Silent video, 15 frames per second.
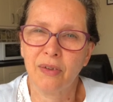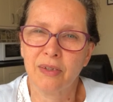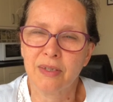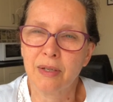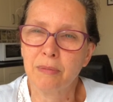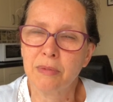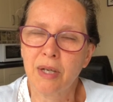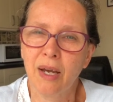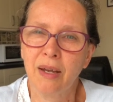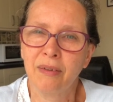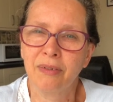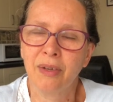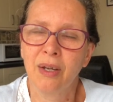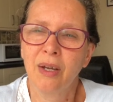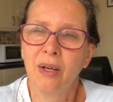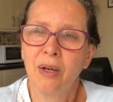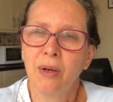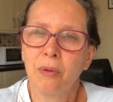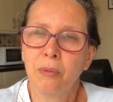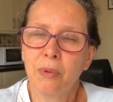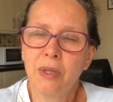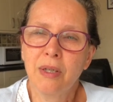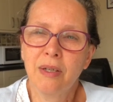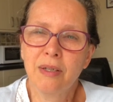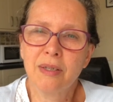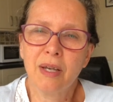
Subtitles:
And sometimes we need